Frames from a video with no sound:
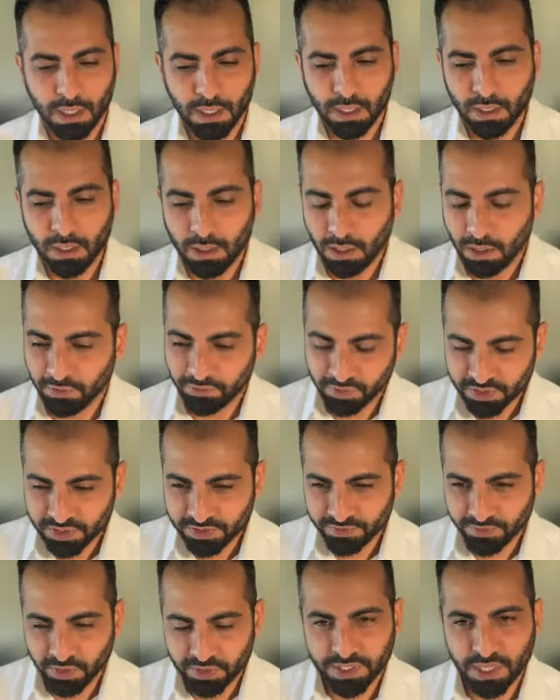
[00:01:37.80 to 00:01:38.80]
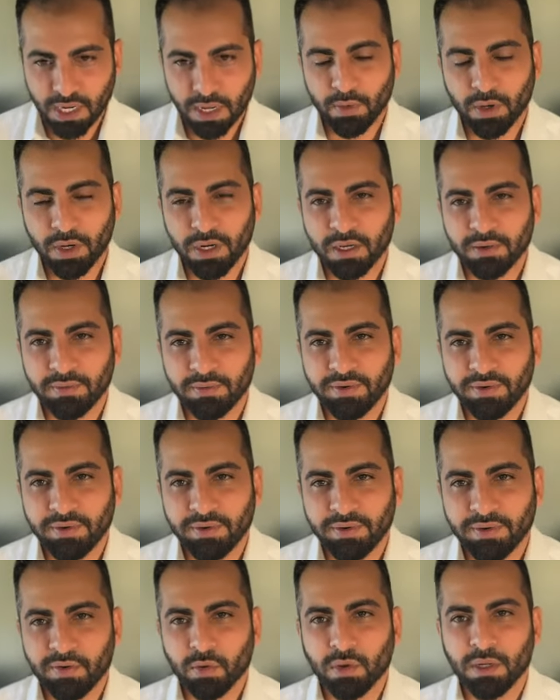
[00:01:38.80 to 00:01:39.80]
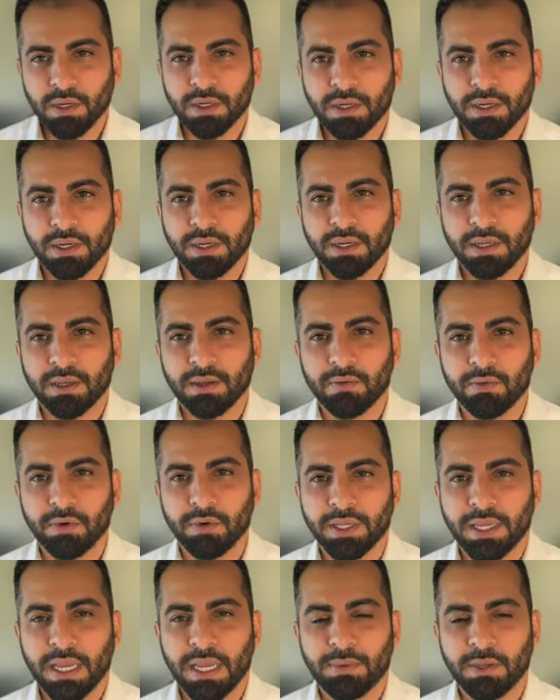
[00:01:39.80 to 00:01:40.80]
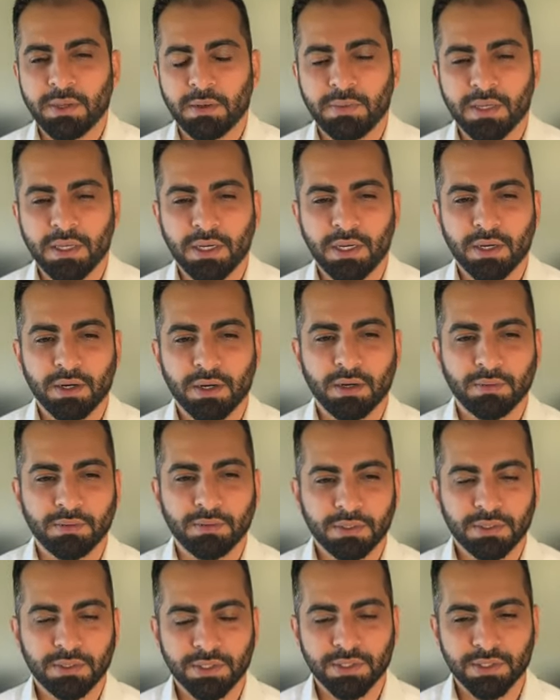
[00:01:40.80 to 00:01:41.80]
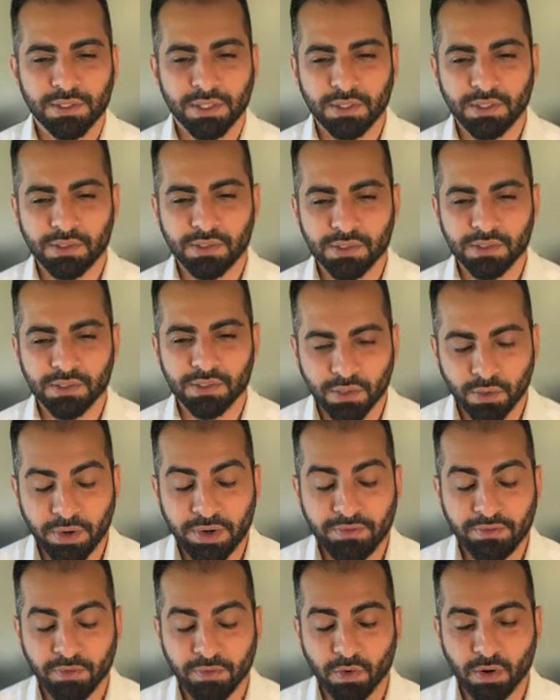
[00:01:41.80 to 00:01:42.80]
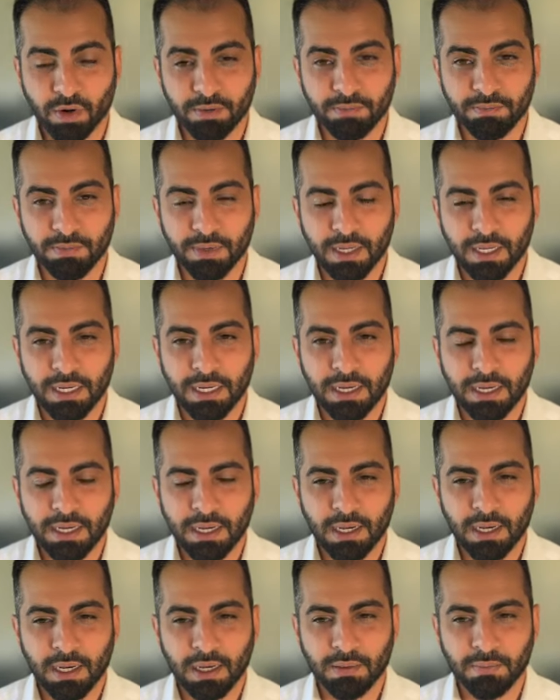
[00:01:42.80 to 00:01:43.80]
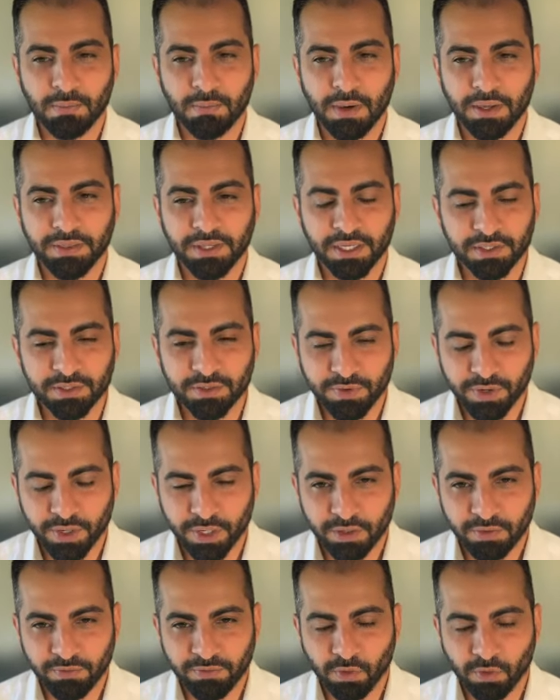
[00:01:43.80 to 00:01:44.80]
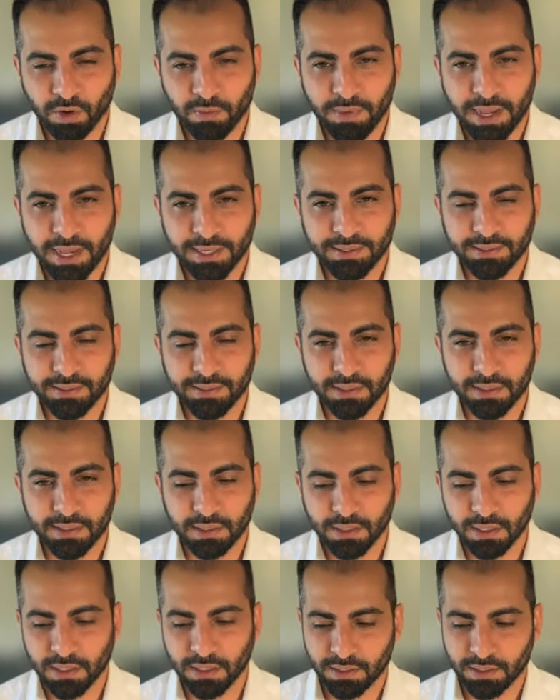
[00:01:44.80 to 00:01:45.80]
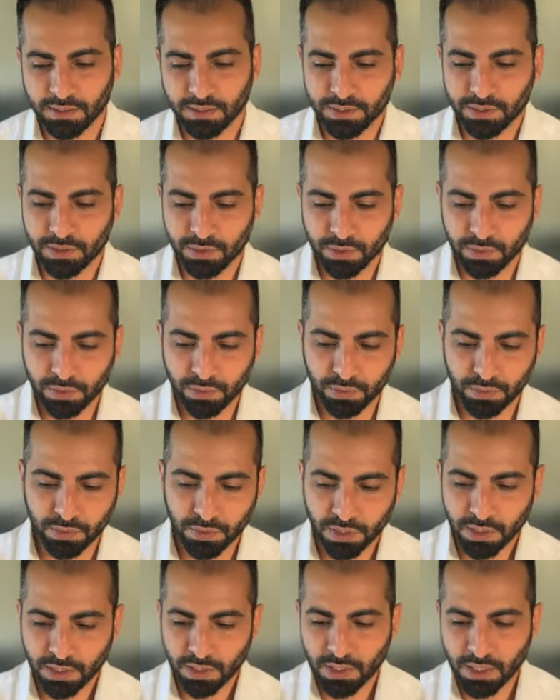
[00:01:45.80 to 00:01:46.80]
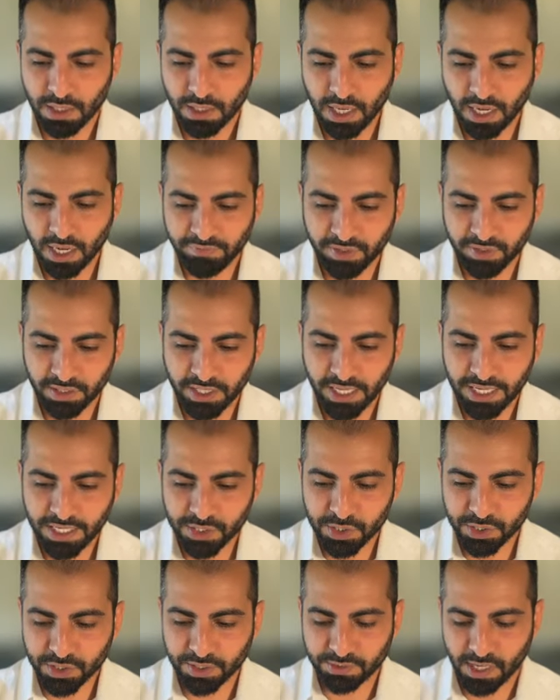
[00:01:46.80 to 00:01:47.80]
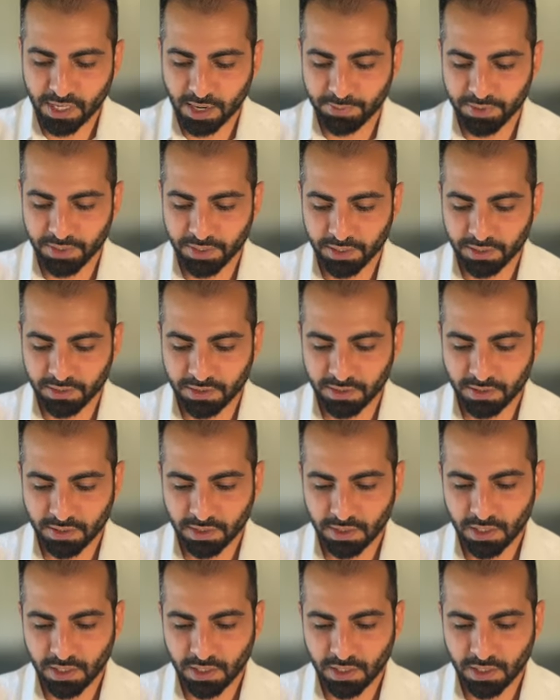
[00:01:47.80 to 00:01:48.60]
Oh, first of all, assalamu alaikum, everyone, and really happy to be here. This is a great forum. I think it's a very good format to kind of engage in the topic.